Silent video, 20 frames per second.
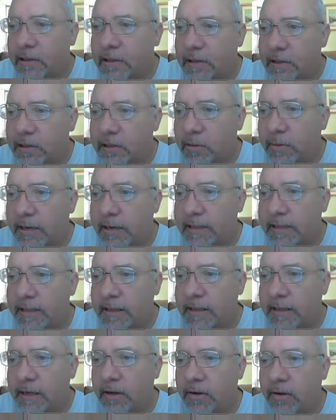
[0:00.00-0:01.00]
So let's go back to
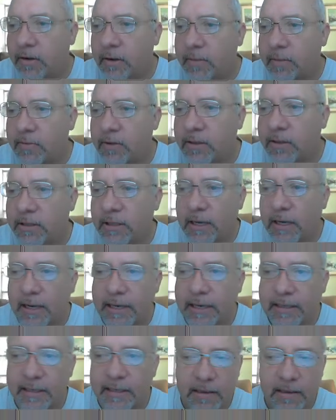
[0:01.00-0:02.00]
the cone. I'm going to
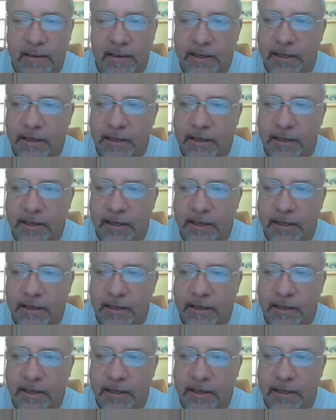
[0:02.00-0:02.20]
select it.